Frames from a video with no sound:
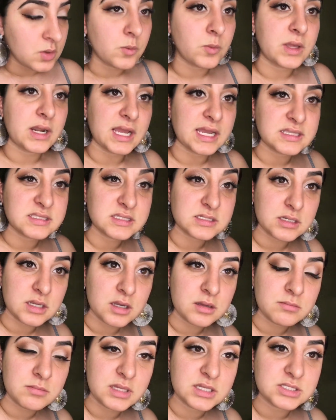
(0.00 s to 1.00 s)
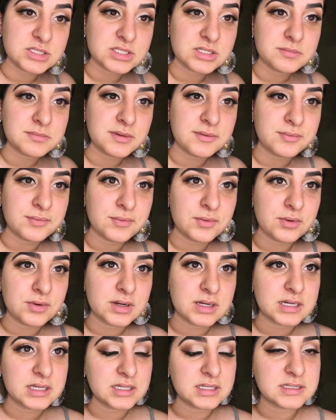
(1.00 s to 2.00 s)
What I did not mention
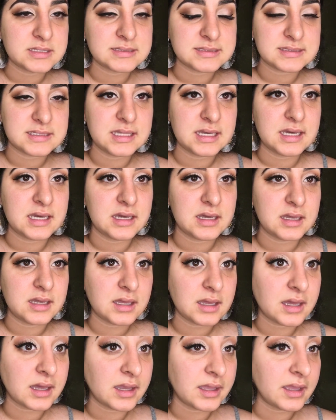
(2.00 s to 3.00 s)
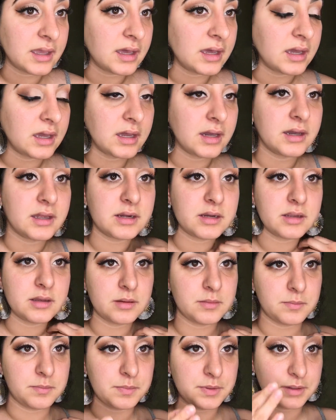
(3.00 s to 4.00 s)
before is that I had
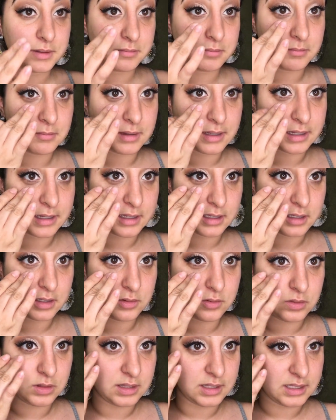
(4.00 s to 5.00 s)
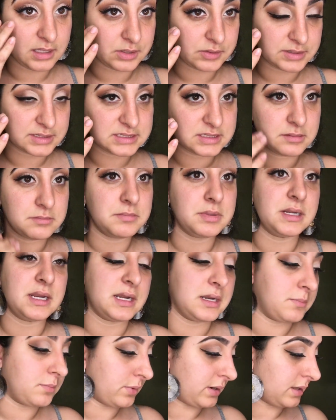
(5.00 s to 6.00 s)
put my Ole Henriksen
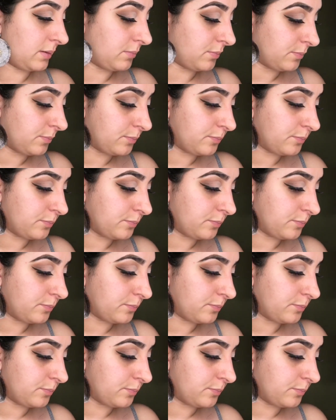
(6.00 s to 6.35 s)
Banana Bright